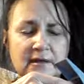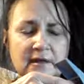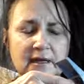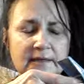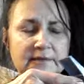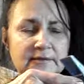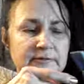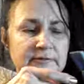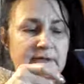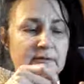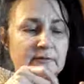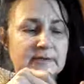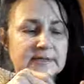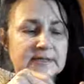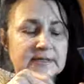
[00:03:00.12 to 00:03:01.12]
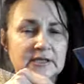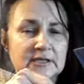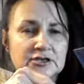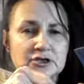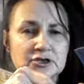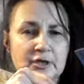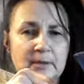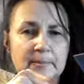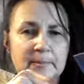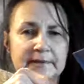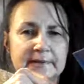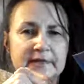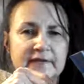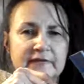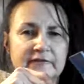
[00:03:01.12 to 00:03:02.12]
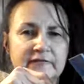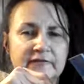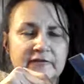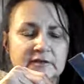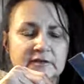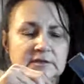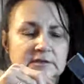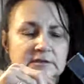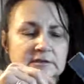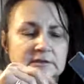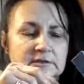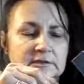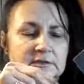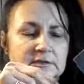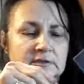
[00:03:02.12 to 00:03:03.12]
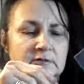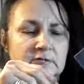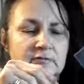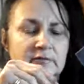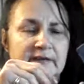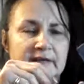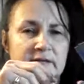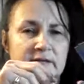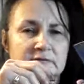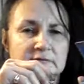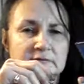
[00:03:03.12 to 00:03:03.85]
I don't know, it's not sharp enough without,